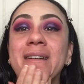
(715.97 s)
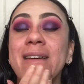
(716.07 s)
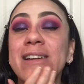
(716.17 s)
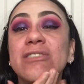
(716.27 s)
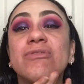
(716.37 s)
It
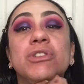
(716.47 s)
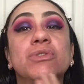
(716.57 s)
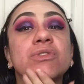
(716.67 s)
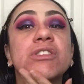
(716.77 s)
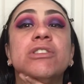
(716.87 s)
actually feels
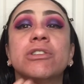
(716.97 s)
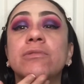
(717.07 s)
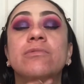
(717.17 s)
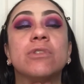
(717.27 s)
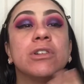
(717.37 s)
really good
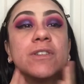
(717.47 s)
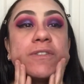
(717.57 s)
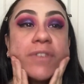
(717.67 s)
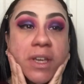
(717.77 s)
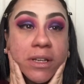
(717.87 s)
on the
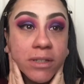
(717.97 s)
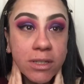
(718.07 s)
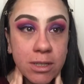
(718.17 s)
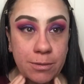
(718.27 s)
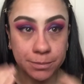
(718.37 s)

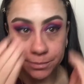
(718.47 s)
face.